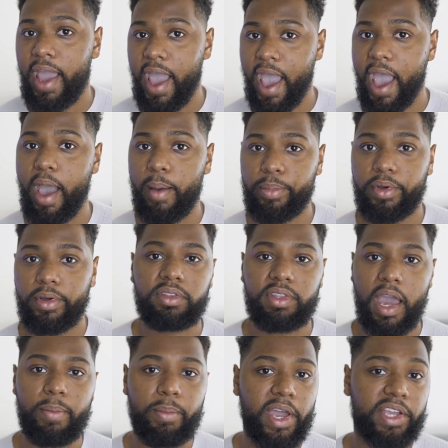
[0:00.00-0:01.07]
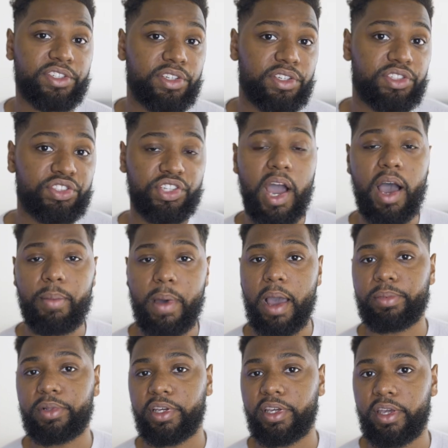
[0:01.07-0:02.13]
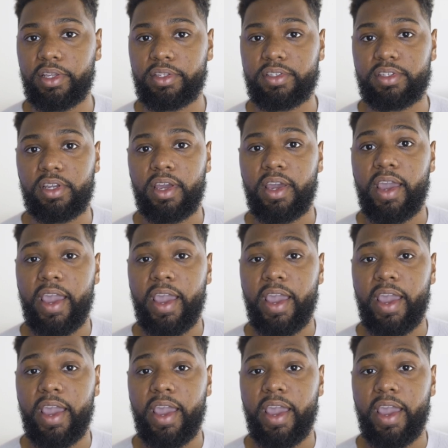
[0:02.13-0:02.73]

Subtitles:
app that matches job applicants